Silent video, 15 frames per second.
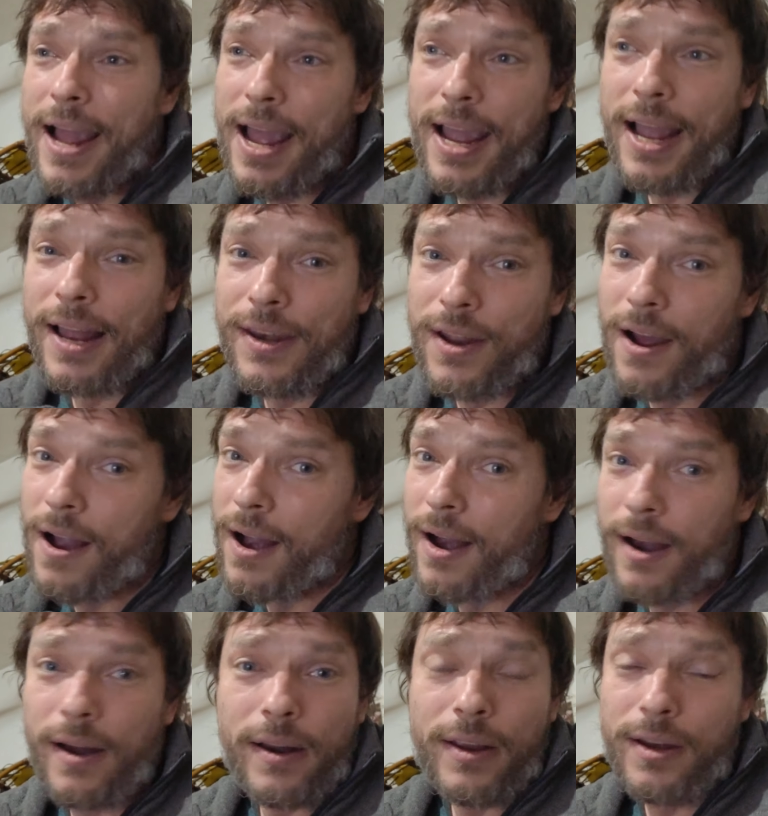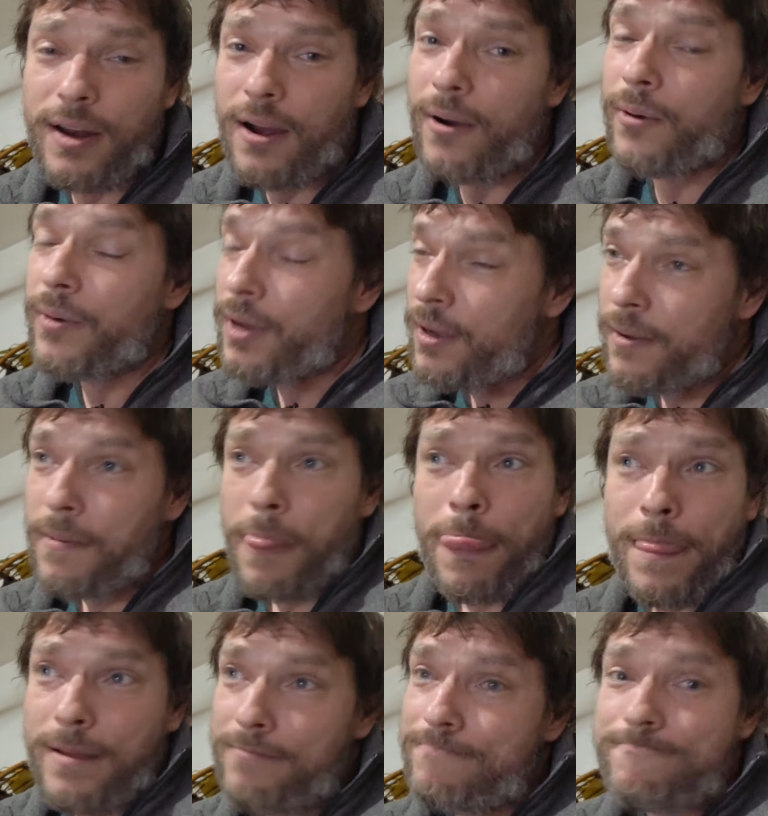And, uh, you know,
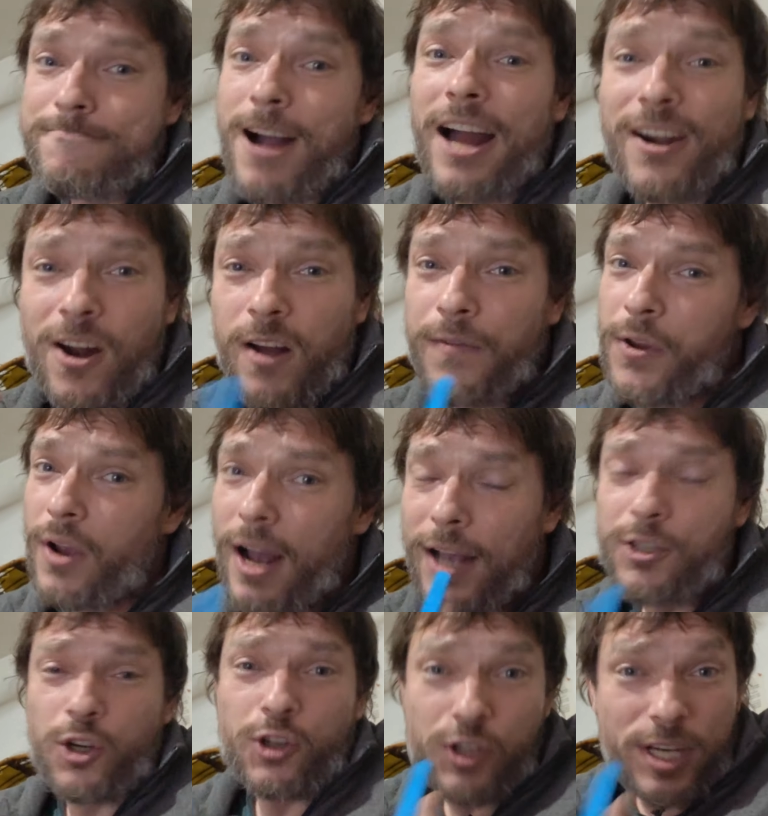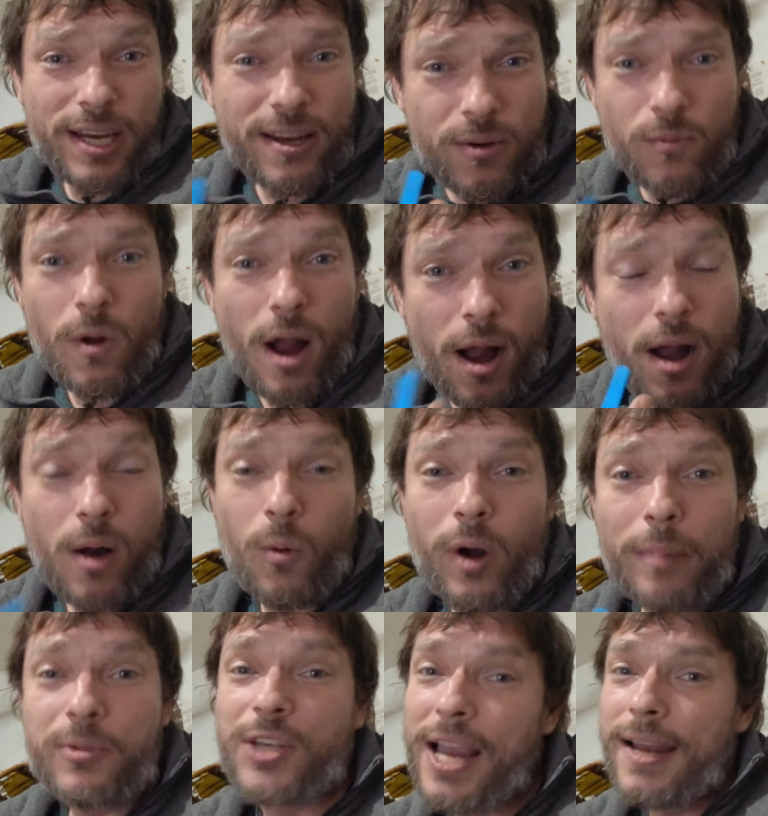I don't know if you guys are seeing uh,
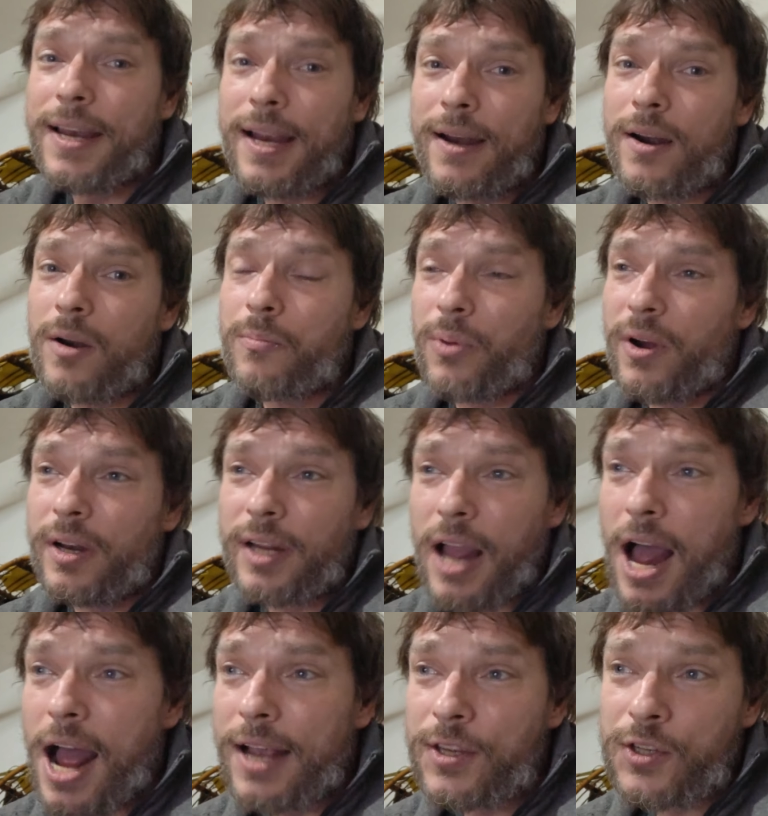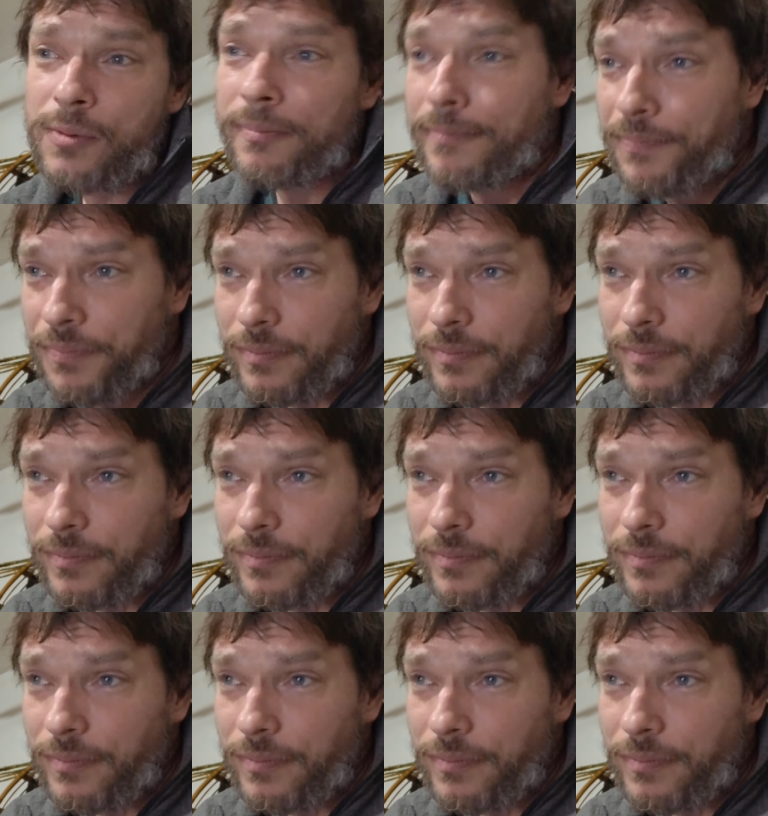what I'm saying here, but guys,